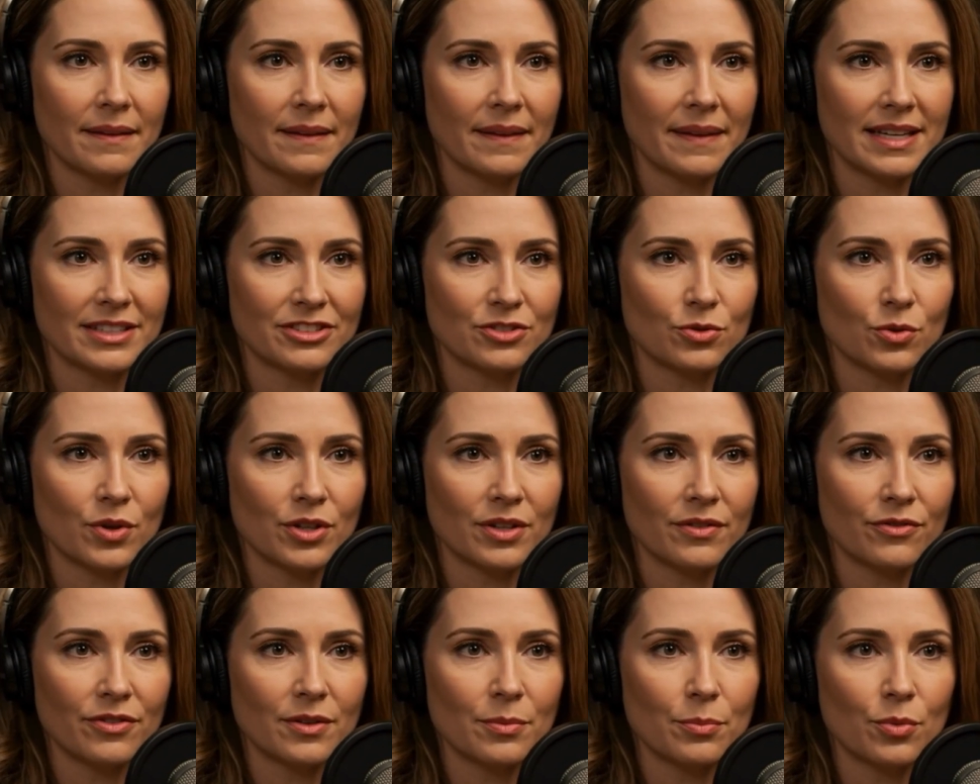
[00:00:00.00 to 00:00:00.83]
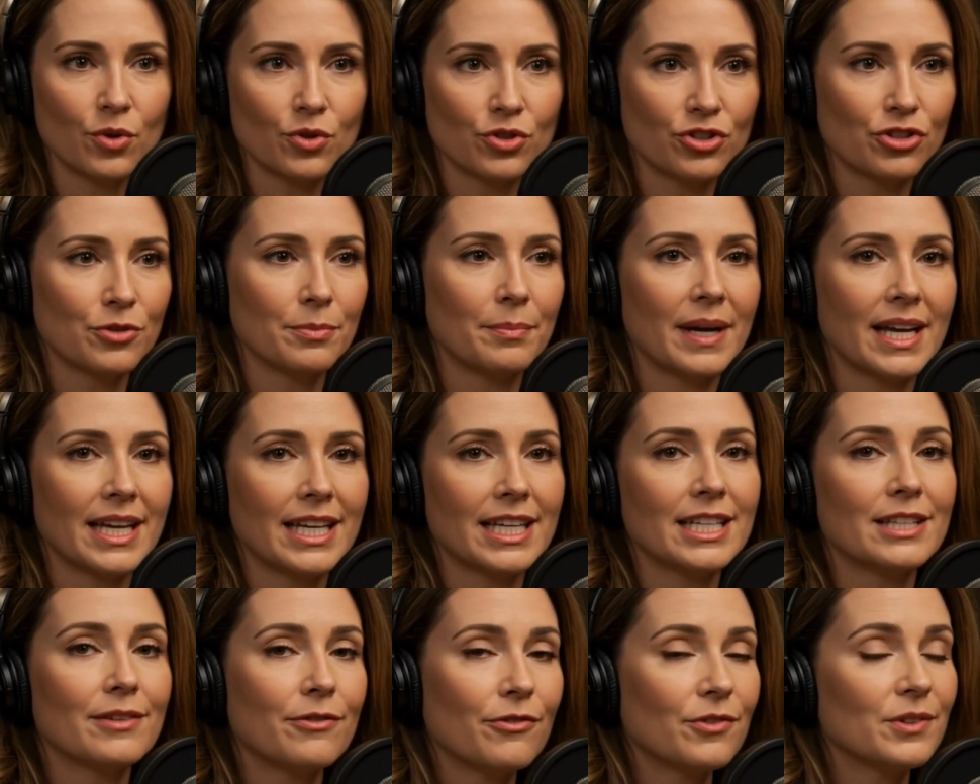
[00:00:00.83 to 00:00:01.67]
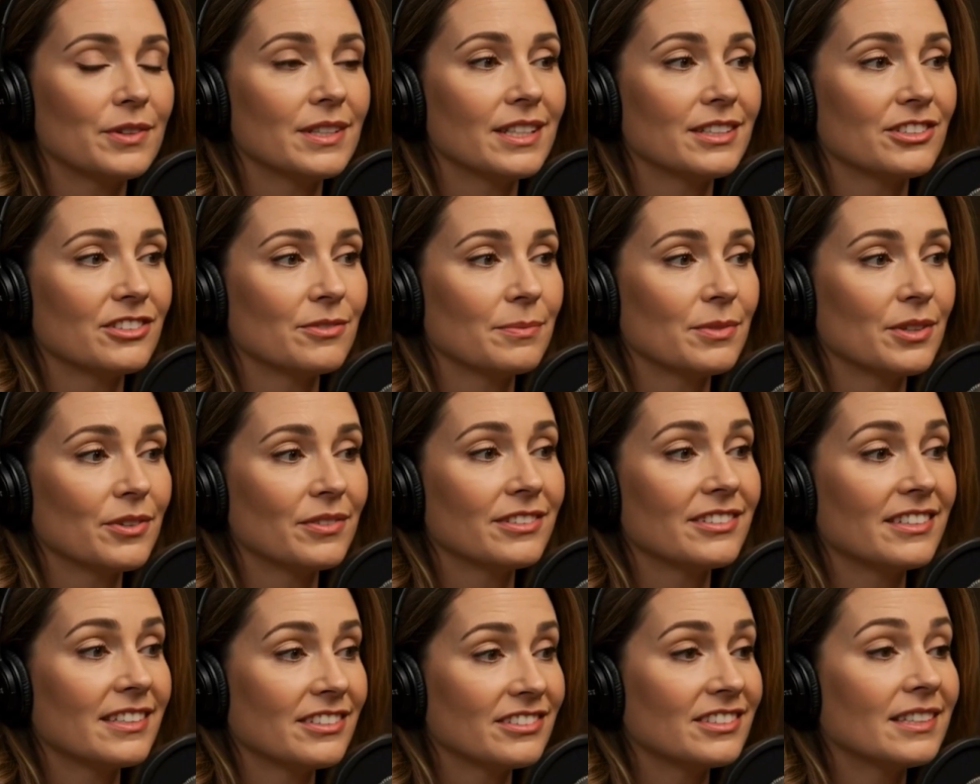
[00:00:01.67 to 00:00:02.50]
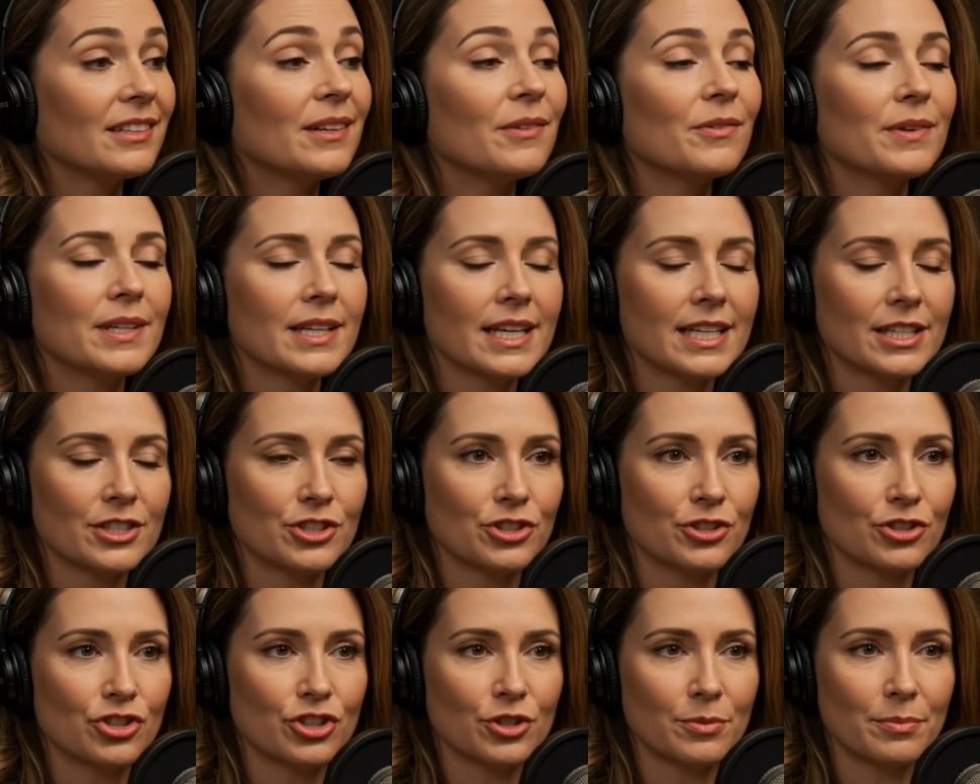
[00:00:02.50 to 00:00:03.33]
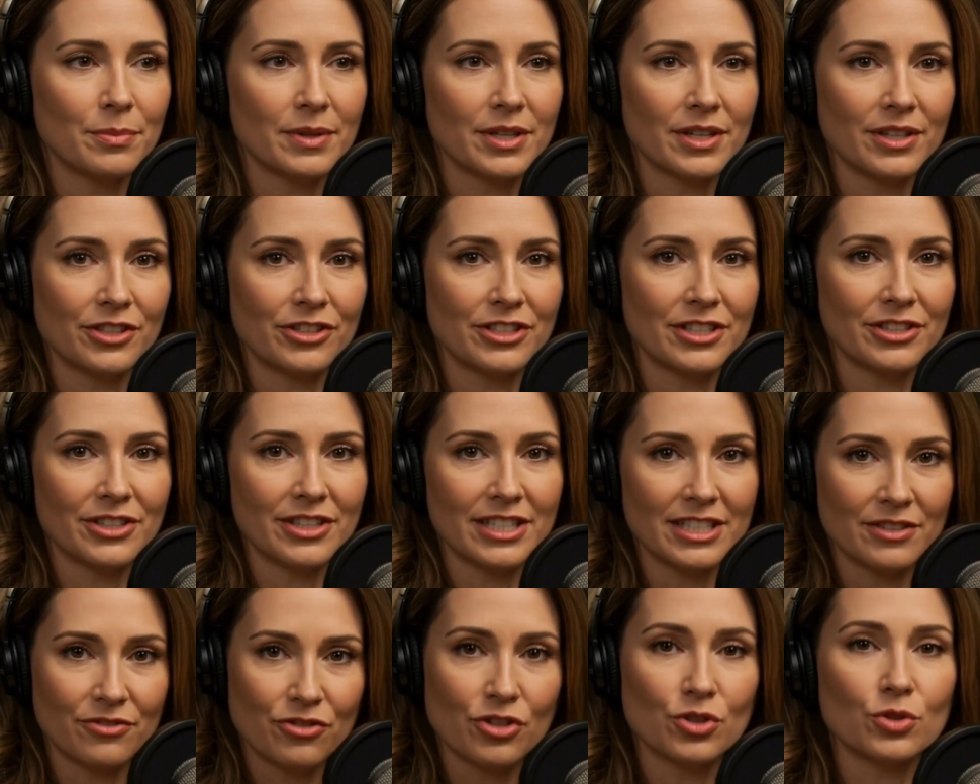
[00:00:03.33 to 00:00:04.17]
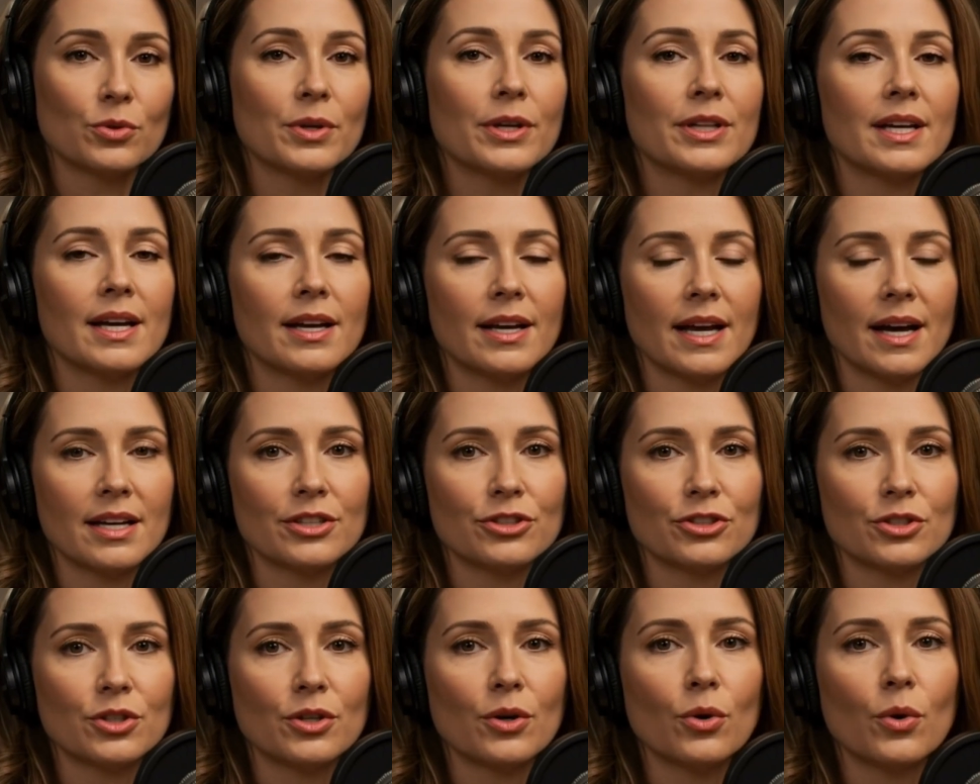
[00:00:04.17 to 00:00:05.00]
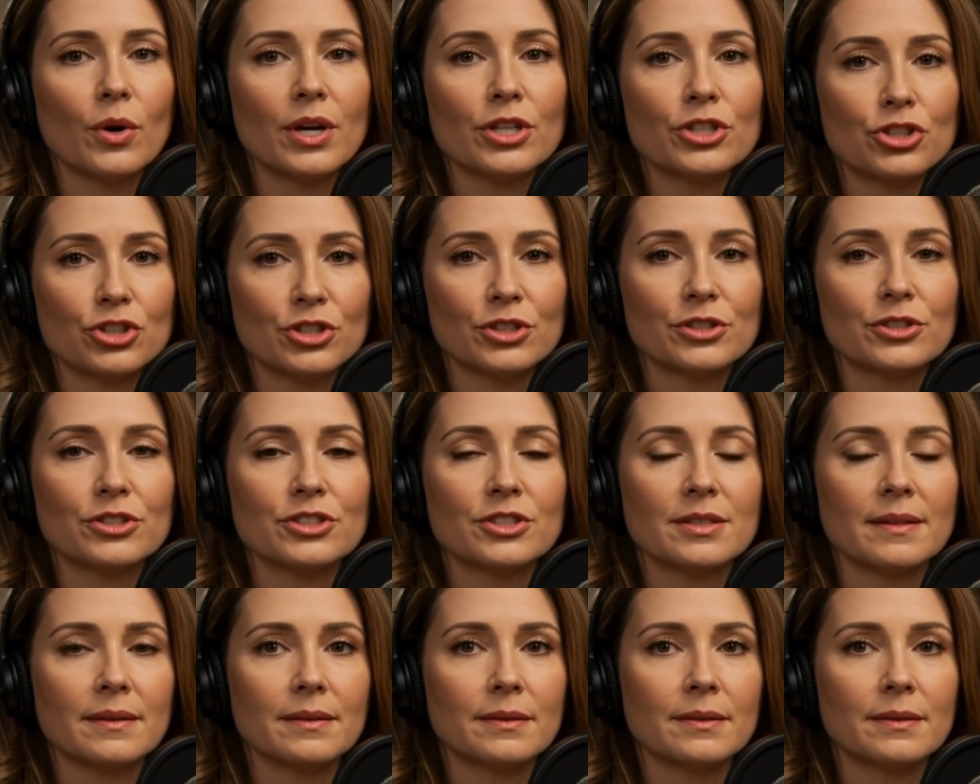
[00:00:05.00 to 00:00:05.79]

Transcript: It's one of the most painful experiences in a relationship because it leaves you with unanswered questions,